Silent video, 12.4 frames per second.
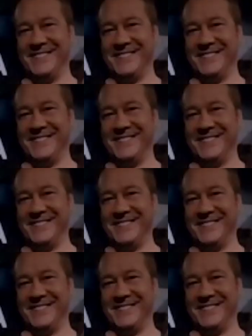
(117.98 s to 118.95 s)

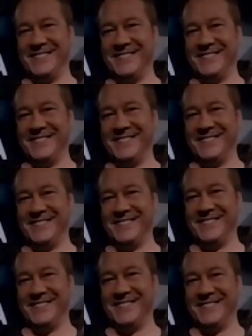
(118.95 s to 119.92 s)

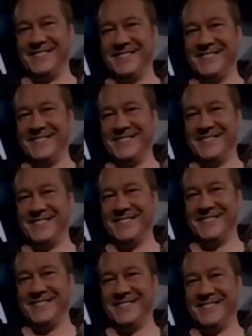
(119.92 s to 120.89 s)

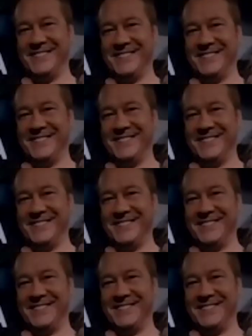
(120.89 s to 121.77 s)
[no speech]